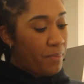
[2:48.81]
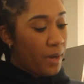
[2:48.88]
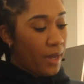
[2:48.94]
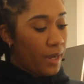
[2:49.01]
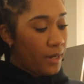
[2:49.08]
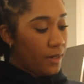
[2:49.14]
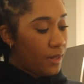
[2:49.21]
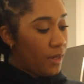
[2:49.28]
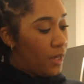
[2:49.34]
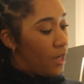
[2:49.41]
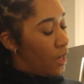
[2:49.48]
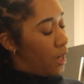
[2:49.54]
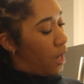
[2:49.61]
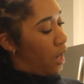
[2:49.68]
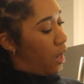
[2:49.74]
But
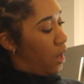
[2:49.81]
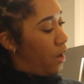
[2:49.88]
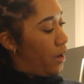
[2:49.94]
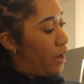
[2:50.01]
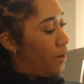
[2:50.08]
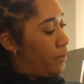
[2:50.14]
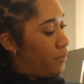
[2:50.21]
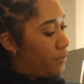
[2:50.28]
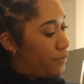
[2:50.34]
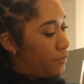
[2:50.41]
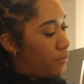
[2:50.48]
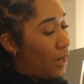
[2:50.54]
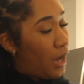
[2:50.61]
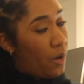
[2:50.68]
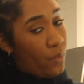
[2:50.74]
I
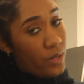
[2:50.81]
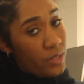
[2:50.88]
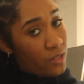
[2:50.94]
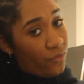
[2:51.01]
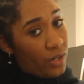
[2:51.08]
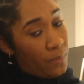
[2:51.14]
wasn't